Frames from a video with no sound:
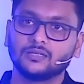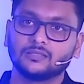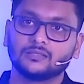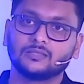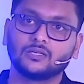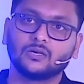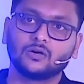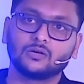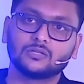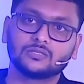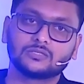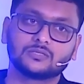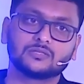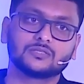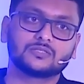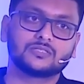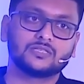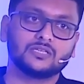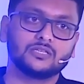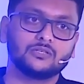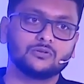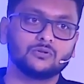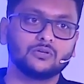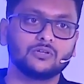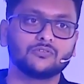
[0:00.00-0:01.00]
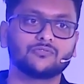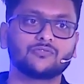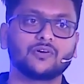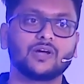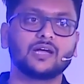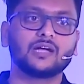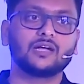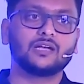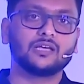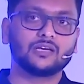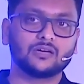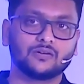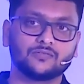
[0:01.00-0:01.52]
they also see
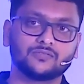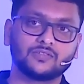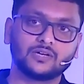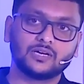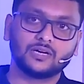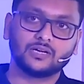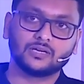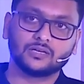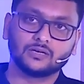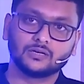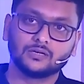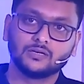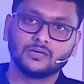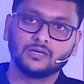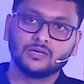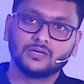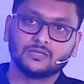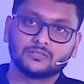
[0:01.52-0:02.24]
unified layer of the data.